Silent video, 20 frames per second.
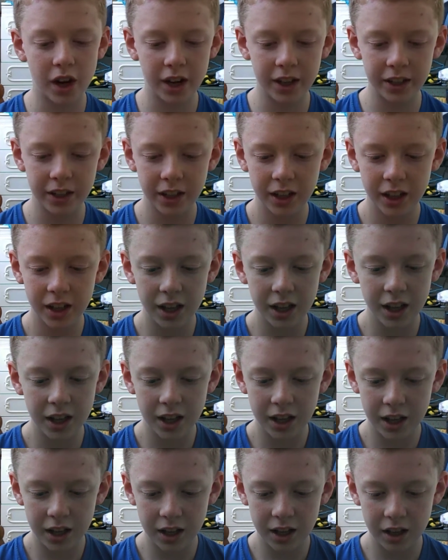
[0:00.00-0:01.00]
ran,
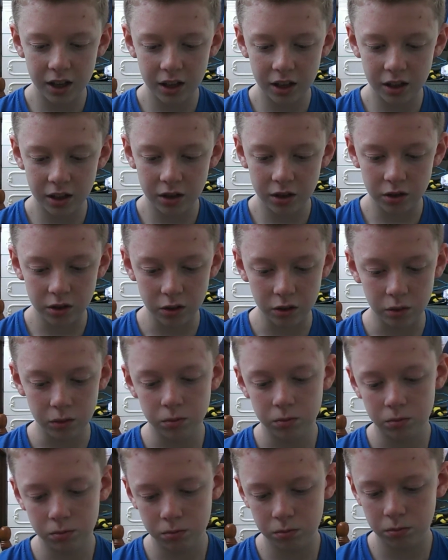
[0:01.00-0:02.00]

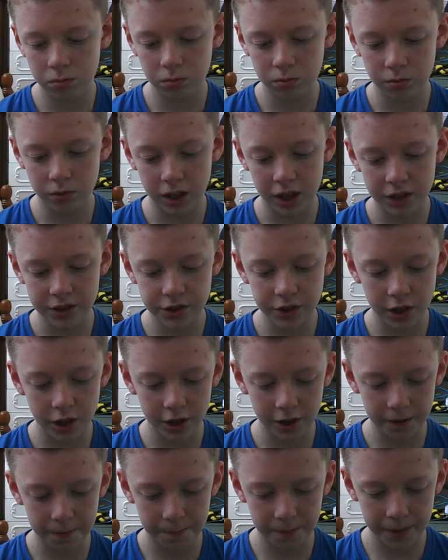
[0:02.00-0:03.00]
oh, last
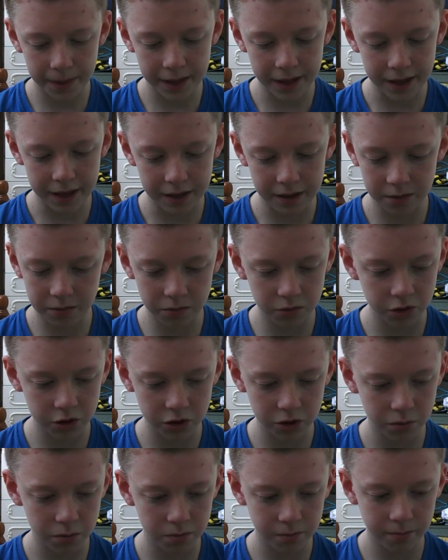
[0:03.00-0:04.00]
night, it
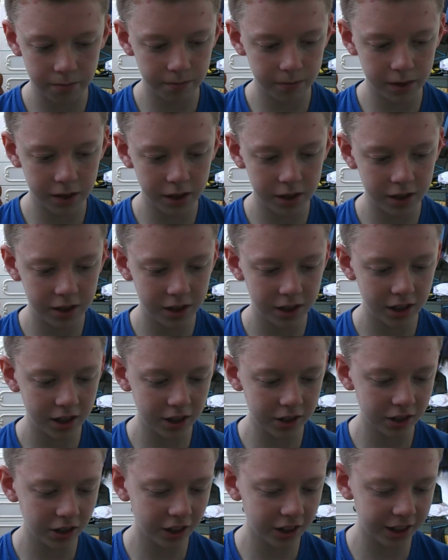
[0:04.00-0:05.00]
just.
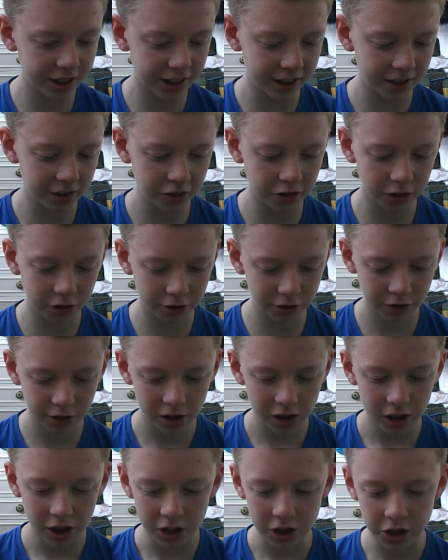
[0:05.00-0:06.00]
It's like it was
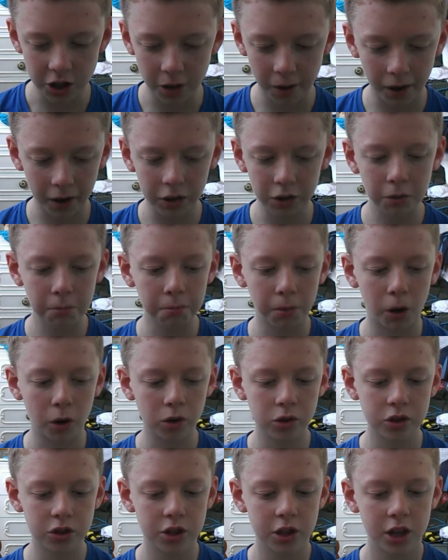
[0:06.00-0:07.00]
new out the
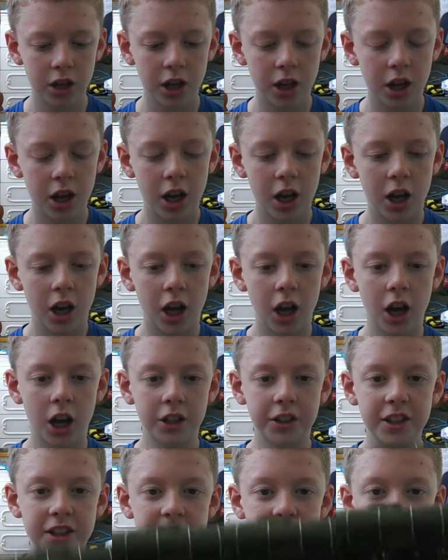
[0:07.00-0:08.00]
box.
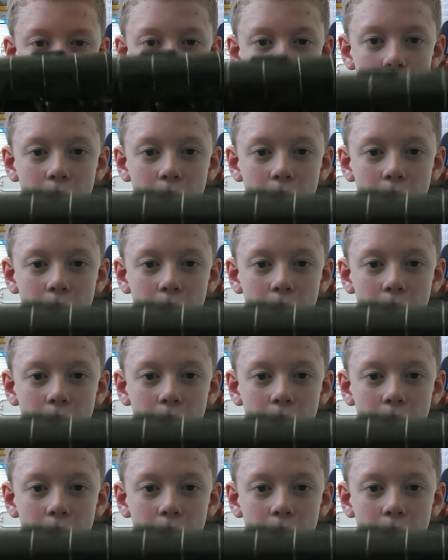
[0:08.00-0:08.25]
Uh, this is